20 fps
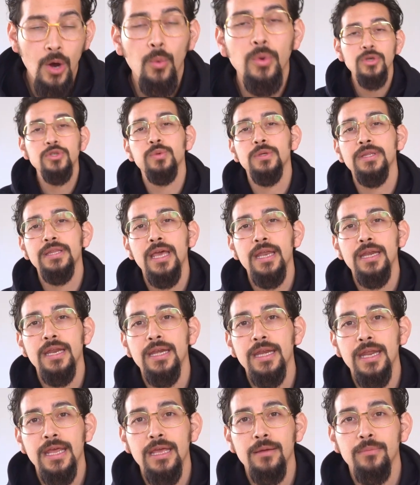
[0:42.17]
which will then
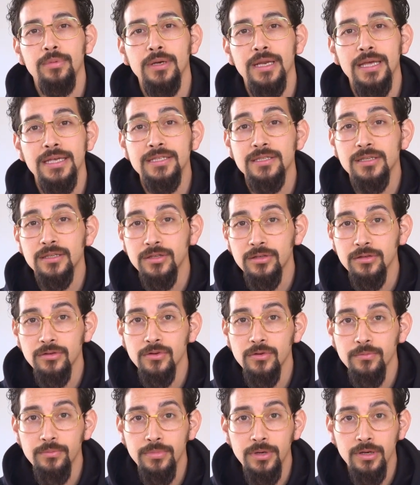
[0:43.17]
enable a
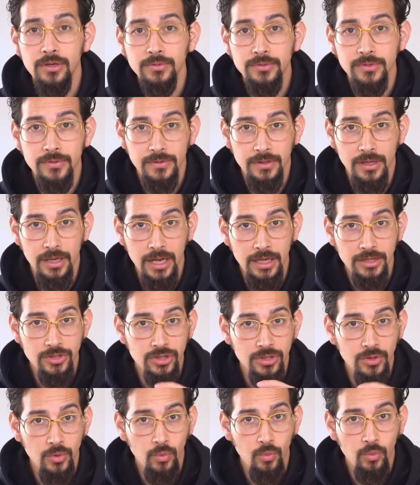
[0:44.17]
secure Bluetooth
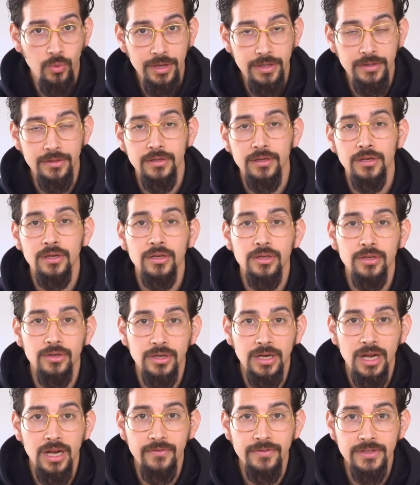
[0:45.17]
connection with your
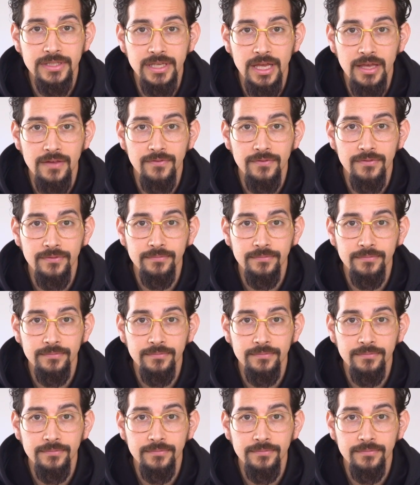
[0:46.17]
Klever Safe.